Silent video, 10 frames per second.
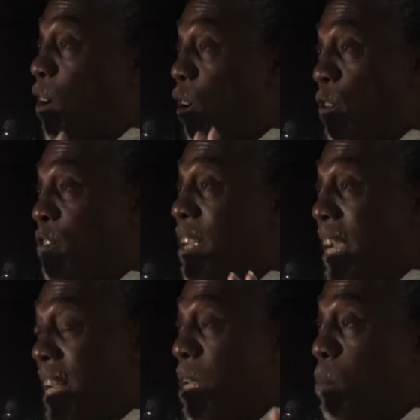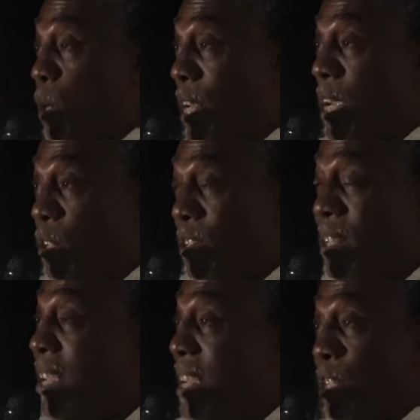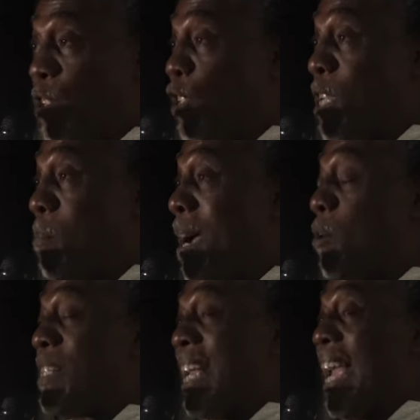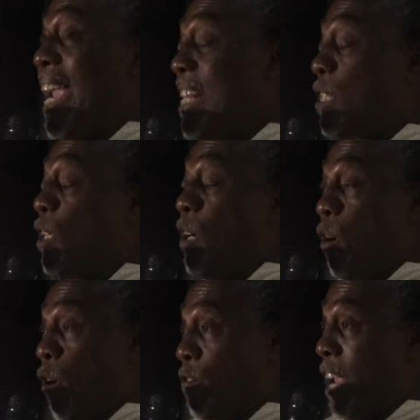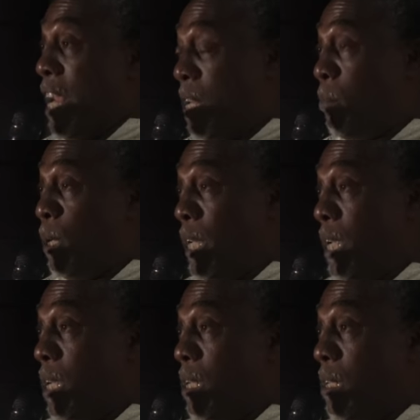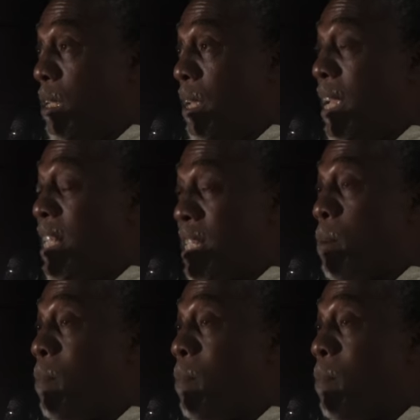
of anybody else. It's not about hate of anybody. It's